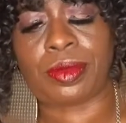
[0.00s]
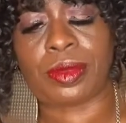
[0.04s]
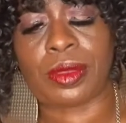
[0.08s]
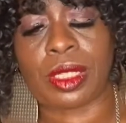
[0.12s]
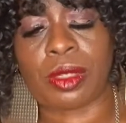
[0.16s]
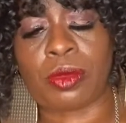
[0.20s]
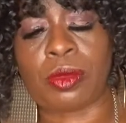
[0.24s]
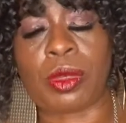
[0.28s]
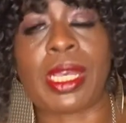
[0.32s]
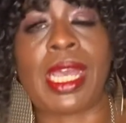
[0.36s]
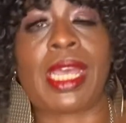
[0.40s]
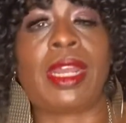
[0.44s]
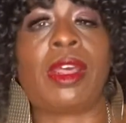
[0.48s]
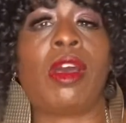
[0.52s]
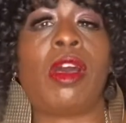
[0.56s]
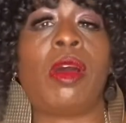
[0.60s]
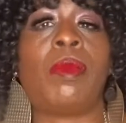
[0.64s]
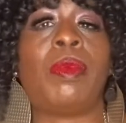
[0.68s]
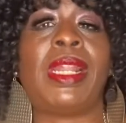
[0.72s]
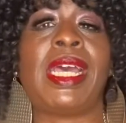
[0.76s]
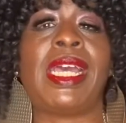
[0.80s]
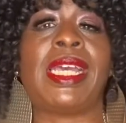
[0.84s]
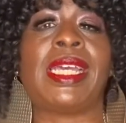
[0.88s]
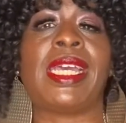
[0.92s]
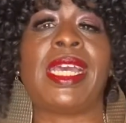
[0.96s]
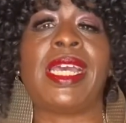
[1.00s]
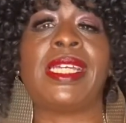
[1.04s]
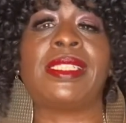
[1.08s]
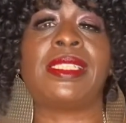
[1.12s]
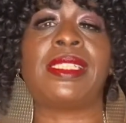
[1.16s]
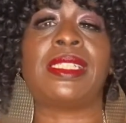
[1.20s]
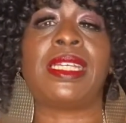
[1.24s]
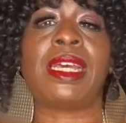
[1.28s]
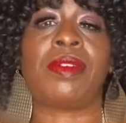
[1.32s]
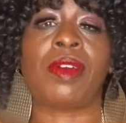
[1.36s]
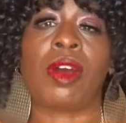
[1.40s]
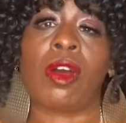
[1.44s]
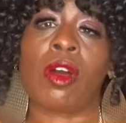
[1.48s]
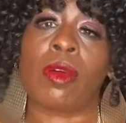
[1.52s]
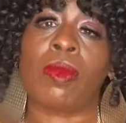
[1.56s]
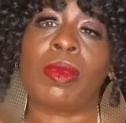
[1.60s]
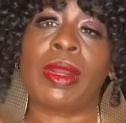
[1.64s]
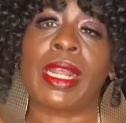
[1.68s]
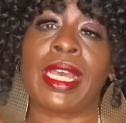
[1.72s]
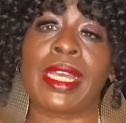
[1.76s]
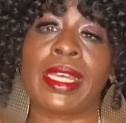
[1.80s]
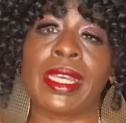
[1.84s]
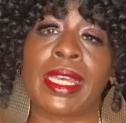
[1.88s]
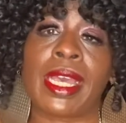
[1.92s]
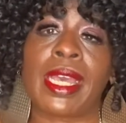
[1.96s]
We got all black cast. Let's have all
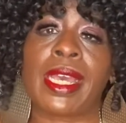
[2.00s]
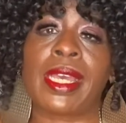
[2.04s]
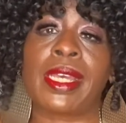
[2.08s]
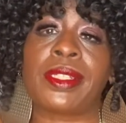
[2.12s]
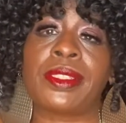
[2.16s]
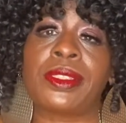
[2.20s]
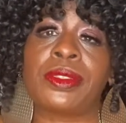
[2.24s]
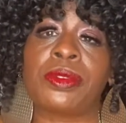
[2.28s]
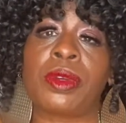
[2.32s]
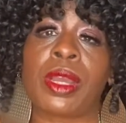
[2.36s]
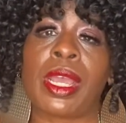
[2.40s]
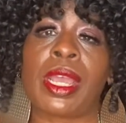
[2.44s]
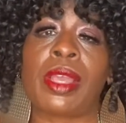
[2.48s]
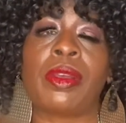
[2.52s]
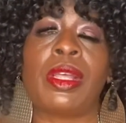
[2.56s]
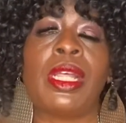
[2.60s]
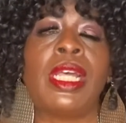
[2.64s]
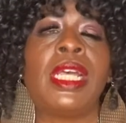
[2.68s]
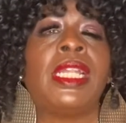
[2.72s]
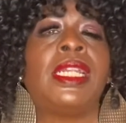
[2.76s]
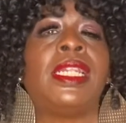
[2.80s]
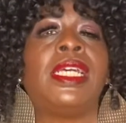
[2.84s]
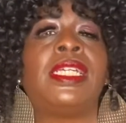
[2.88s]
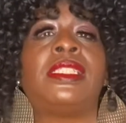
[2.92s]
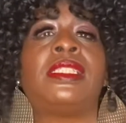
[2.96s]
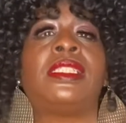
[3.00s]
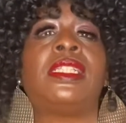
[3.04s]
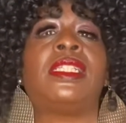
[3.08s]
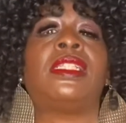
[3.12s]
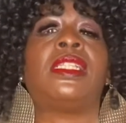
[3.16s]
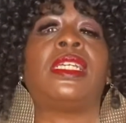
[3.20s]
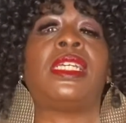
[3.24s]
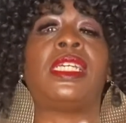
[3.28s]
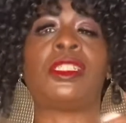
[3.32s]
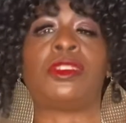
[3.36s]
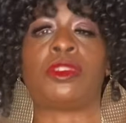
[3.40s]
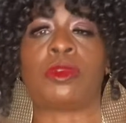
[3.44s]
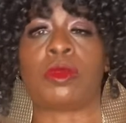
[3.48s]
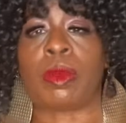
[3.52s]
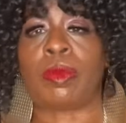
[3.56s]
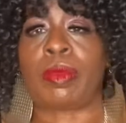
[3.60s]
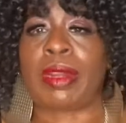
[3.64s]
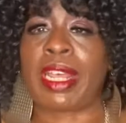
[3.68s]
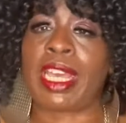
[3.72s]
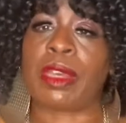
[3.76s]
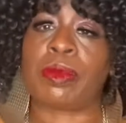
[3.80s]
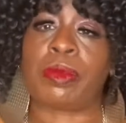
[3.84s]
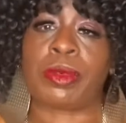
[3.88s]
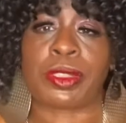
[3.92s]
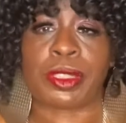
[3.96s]
black cast. Right? Let's see things from a
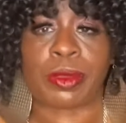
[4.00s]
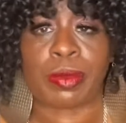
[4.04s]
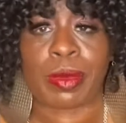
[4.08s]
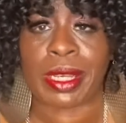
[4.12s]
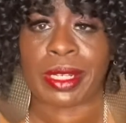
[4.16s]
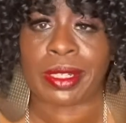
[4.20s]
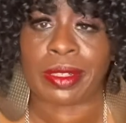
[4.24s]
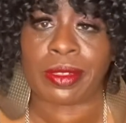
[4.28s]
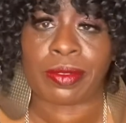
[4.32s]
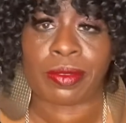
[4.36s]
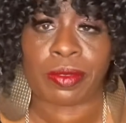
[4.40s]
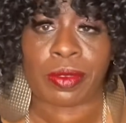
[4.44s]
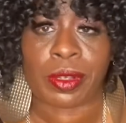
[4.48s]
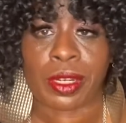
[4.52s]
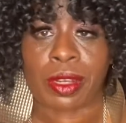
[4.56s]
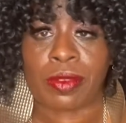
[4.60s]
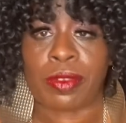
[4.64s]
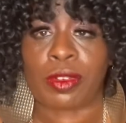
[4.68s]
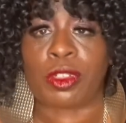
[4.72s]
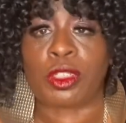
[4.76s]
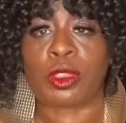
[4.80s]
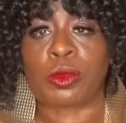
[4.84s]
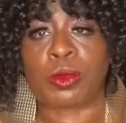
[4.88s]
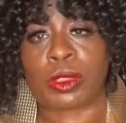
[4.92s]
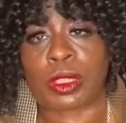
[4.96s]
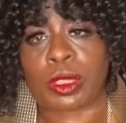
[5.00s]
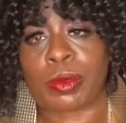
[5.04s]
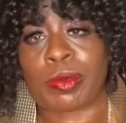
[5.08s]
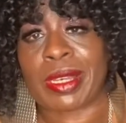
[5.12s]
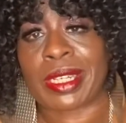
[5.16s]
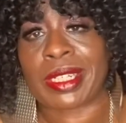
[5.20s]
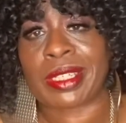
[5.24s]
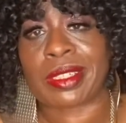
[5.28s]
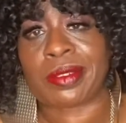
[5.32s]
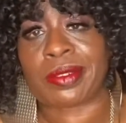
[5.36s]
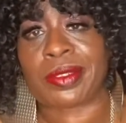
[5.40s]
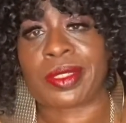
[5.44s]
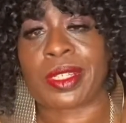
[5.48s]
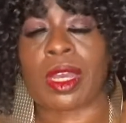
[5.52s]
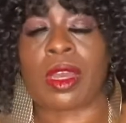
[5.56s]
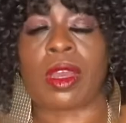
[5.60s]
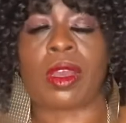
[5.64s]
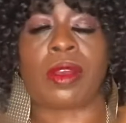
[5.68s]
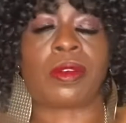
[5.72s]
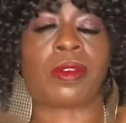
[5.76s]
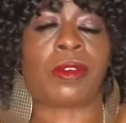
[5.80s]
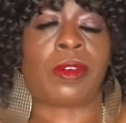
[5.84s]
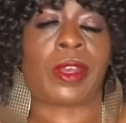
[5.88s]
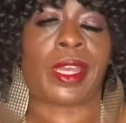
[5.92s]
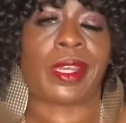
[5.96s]
black perspective. Whatever those perspectives are.
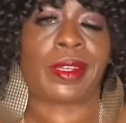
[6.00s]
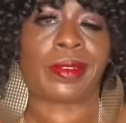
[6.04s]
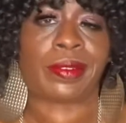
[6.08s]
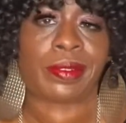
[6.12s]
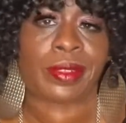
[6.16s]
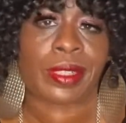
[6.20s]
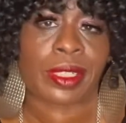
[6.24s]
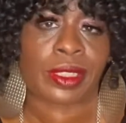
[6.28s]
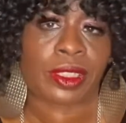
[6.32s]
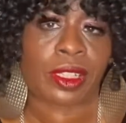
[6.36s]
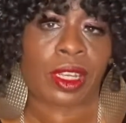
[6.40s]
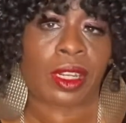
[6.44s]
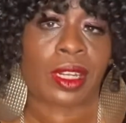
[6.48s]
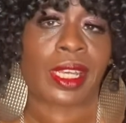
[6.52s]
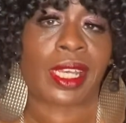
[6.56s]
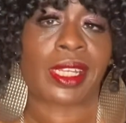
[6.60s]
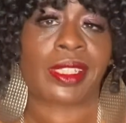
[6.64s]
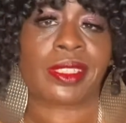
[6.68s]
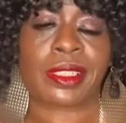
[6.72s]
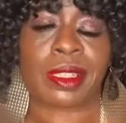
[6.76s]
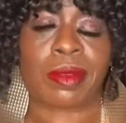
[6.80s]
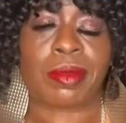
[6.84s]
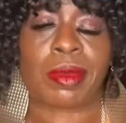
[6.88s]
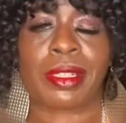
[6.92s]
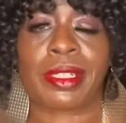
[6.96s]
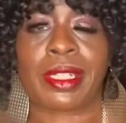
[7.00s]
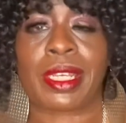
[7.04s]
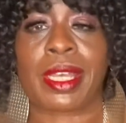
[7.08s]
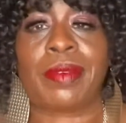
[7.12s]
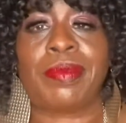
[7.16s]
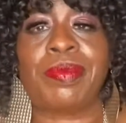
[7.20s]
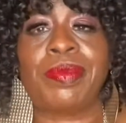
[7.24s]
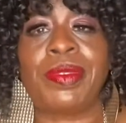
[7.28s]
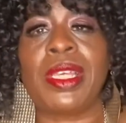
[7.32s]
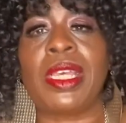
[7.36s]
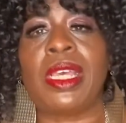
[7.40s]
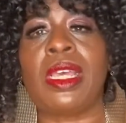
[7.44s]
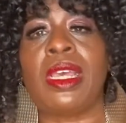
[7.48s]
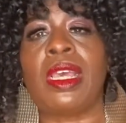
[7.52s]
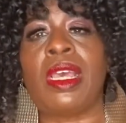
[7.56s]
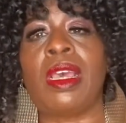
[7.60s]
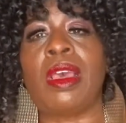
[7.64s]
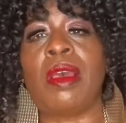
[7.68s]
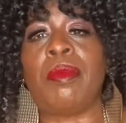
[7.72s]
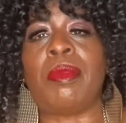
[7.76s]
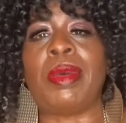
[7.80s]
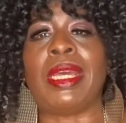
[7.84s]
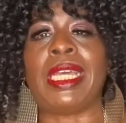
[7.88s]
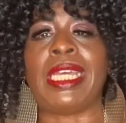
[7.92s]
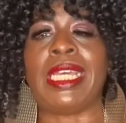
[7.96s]
Right? That's all I got to say about that.
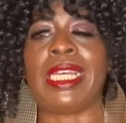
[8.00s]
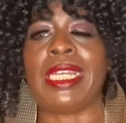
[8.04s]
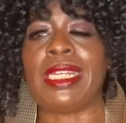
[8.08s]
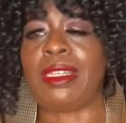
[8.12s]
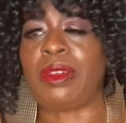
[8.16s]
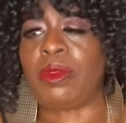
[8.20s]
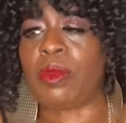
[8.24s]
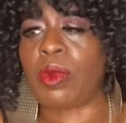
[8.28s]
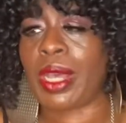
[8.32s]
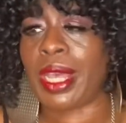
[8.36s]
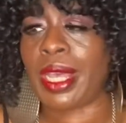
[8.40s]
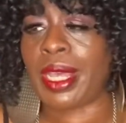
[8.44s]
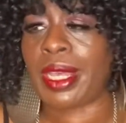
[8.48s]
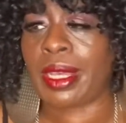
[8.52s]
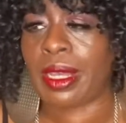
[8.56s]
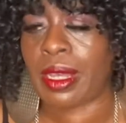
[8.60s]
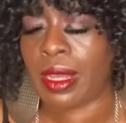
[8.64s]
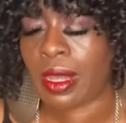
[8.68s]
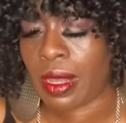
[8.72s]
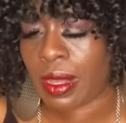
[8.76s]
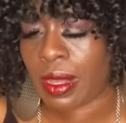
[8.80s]
But anyway...